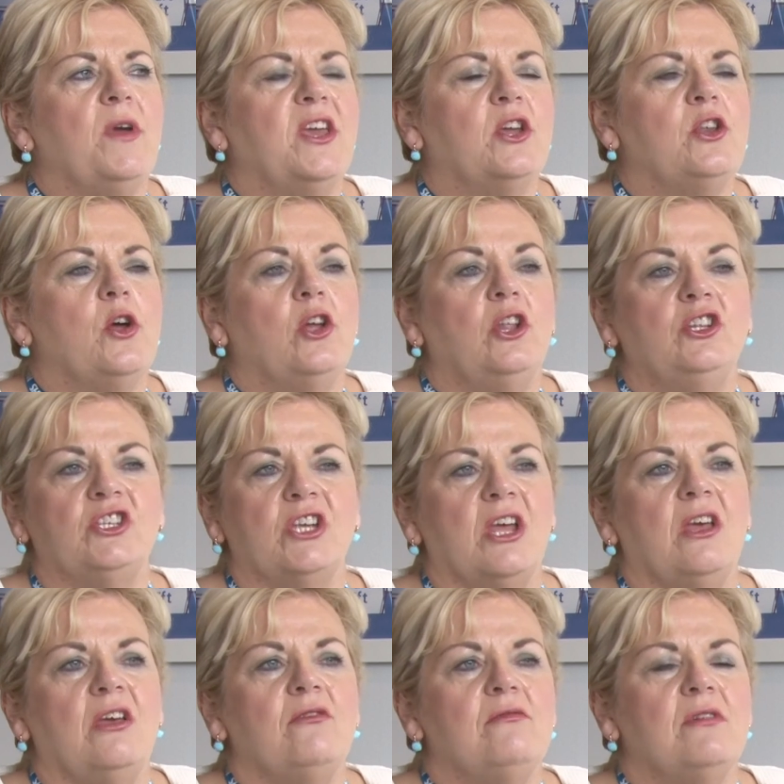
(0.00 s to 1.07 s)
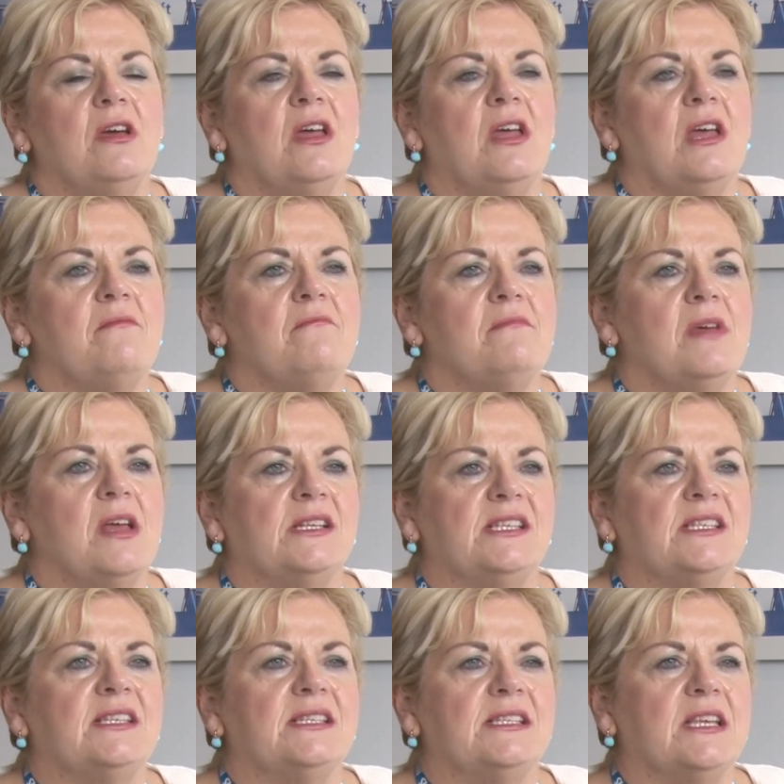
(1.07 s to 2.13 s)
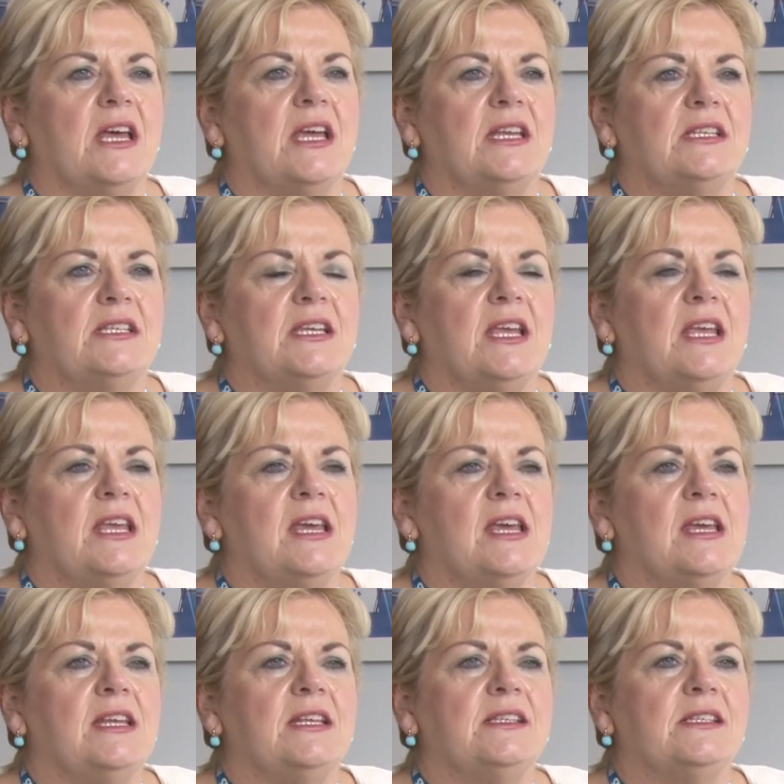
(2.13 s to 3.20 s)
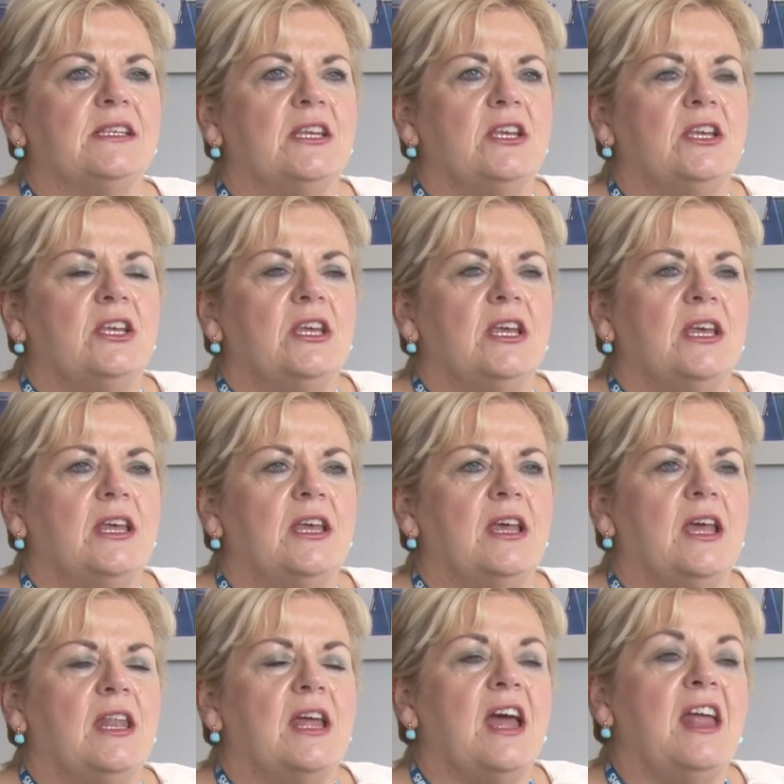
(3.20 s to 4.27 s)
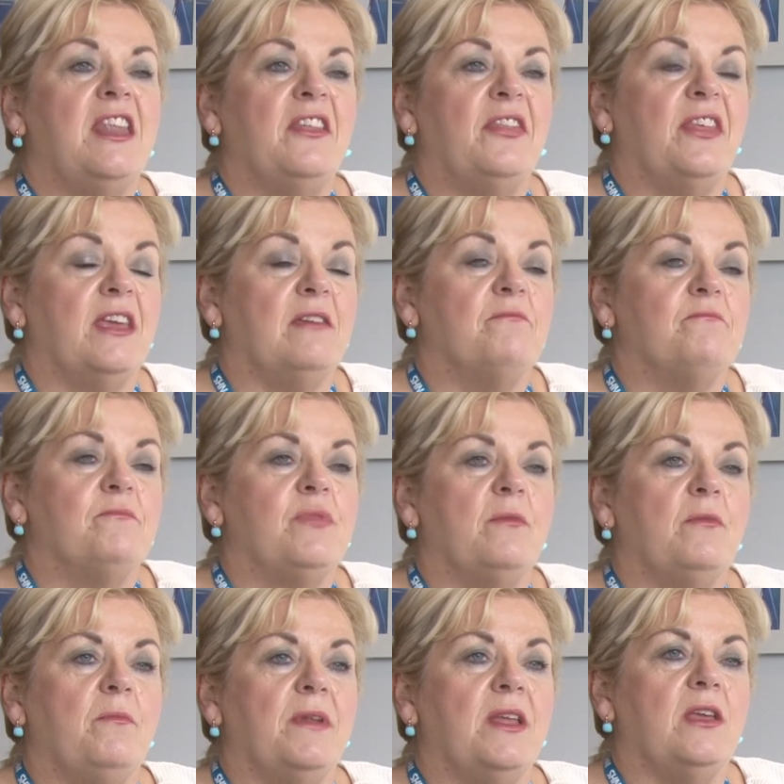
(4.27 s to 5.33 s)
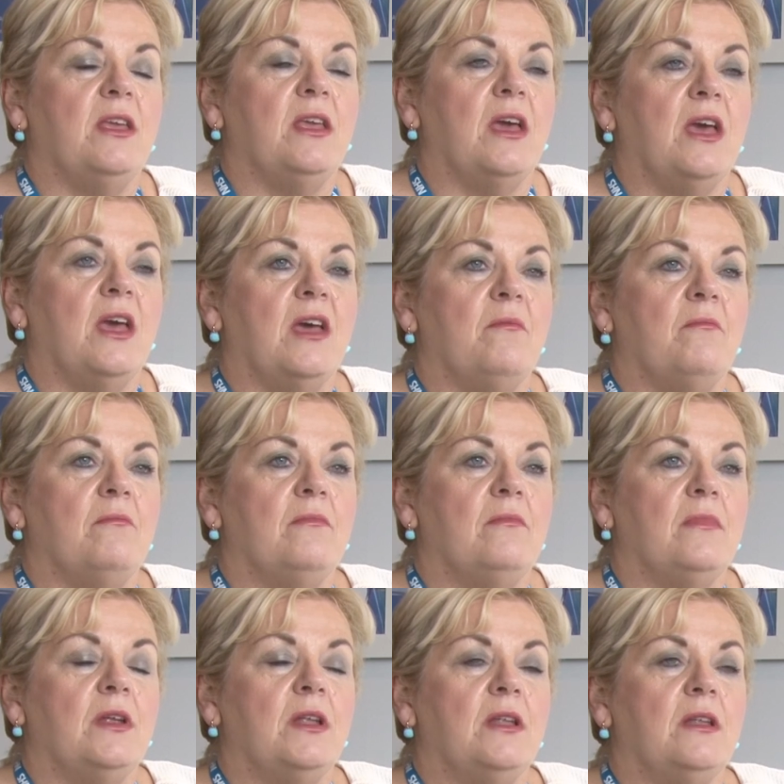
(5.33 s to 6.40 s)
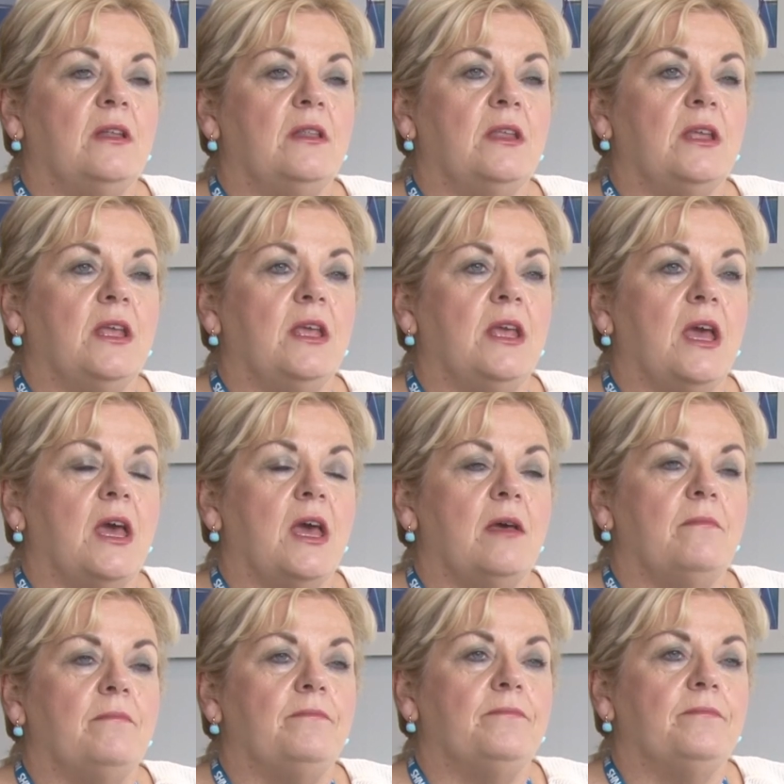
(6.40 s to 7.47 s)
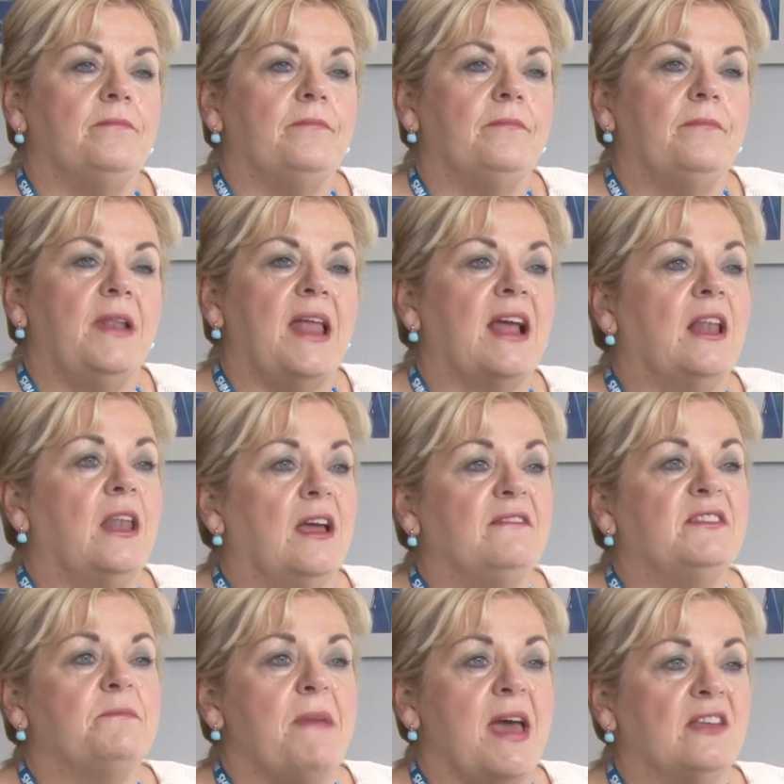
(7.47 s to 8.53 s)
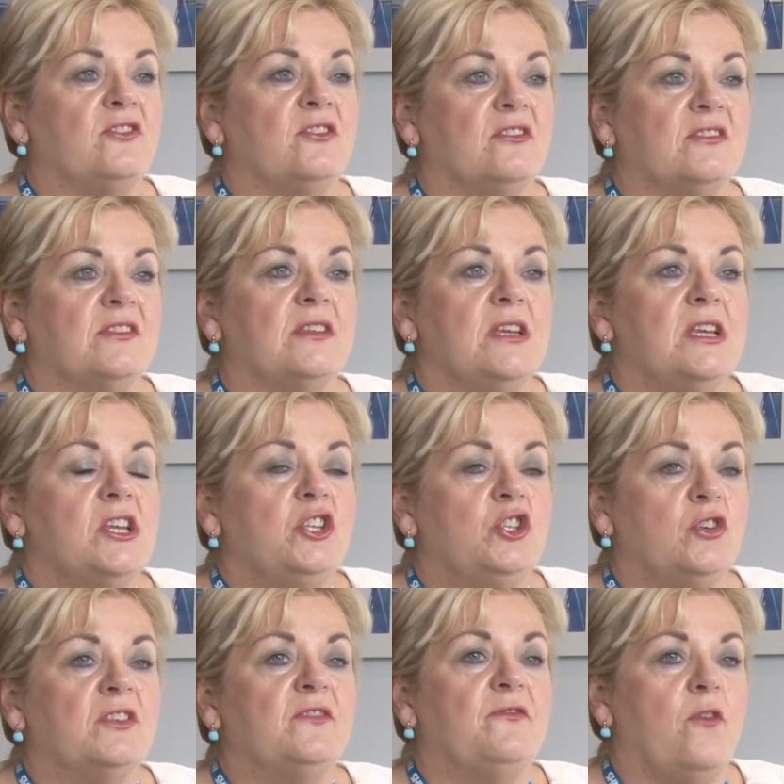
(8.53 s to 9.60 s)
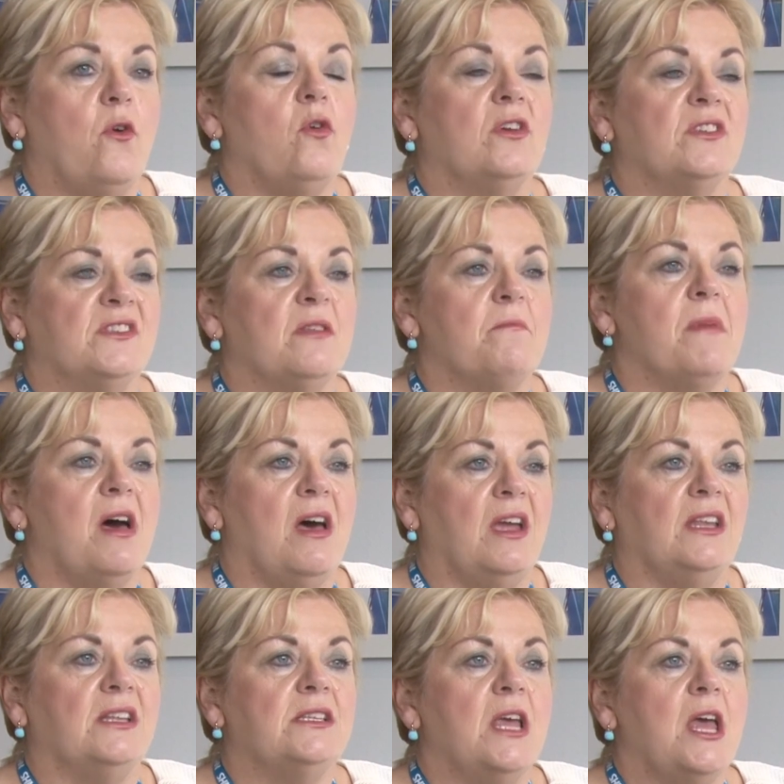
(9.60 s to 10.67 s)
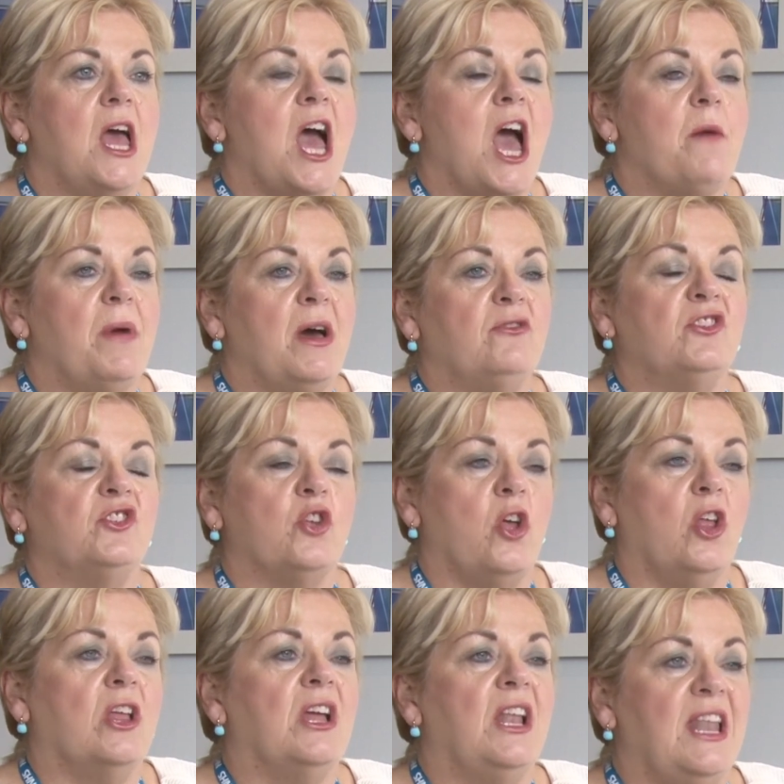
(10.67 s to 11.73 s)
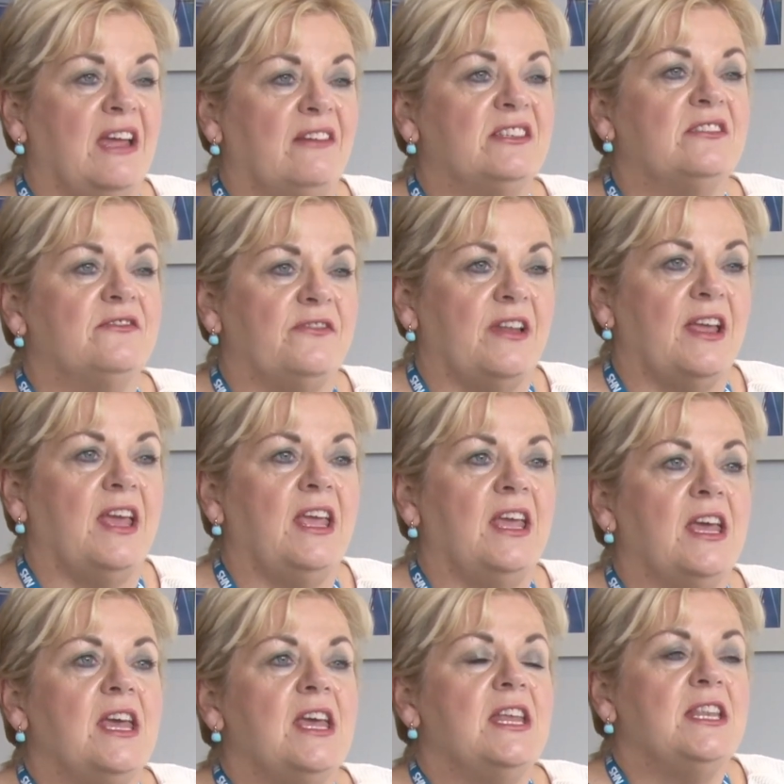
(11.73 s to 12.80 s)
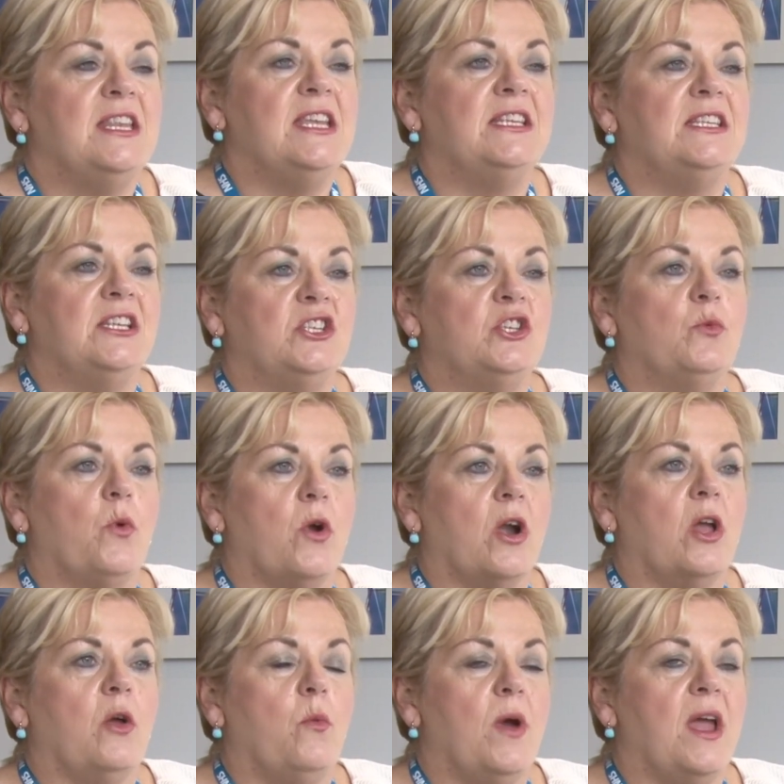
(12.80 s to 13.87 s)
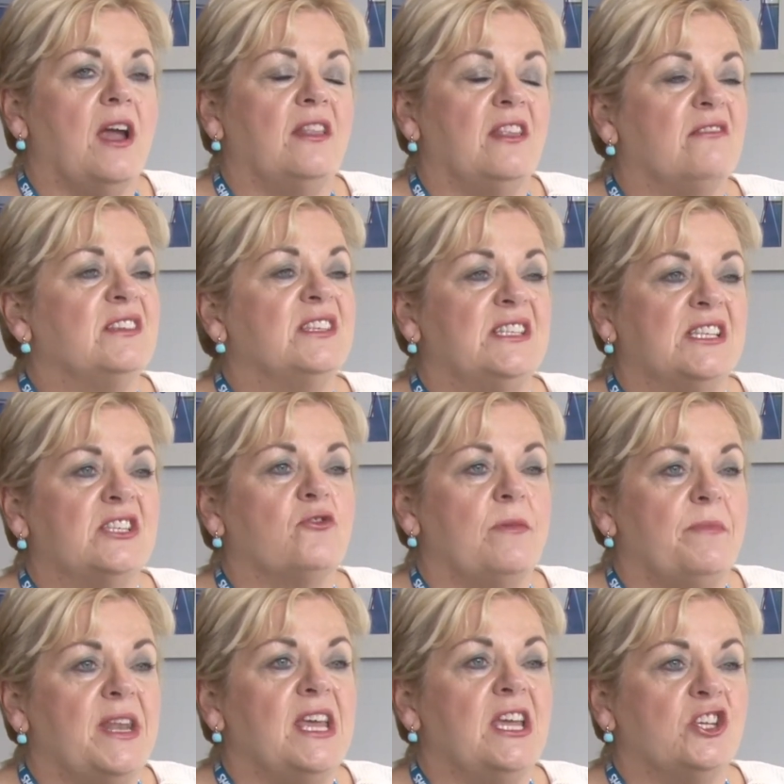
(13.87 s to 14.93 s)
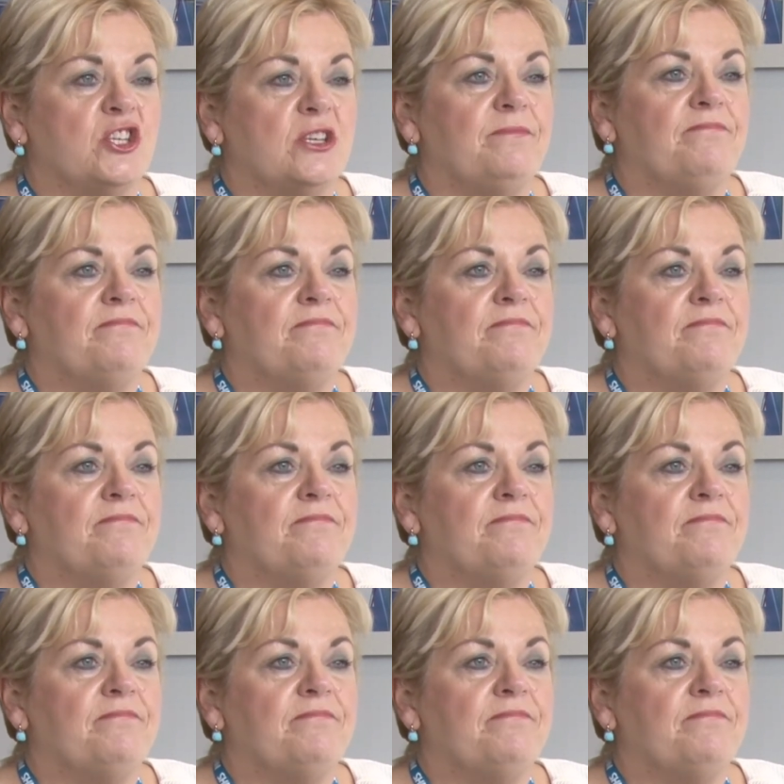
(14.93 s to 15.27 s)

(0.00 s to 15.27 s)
can all do as a society is, and I think probably the Black Lives Matters does focus the mind about us all collectively needing to work where there is discrimination.